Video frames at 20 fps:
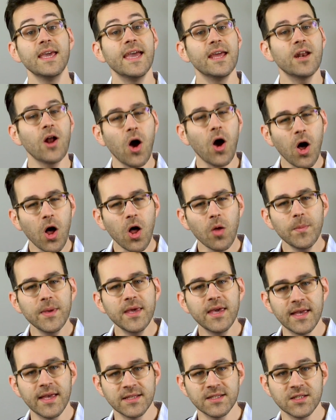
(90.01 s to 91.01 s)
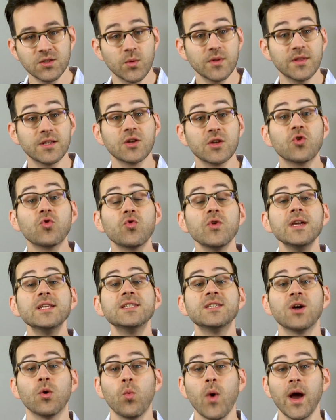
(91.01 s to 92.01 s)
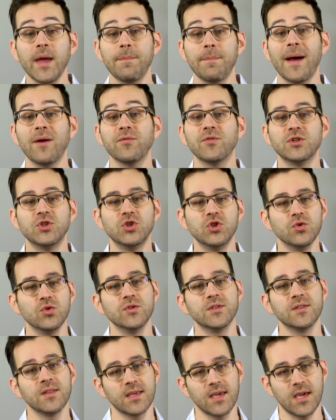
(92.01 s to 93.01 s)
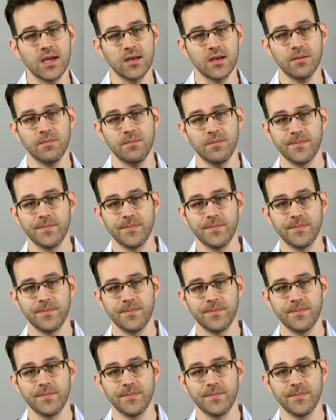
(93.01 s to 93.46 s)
It all begins with a decree to wipe out the Jews in the kingdom.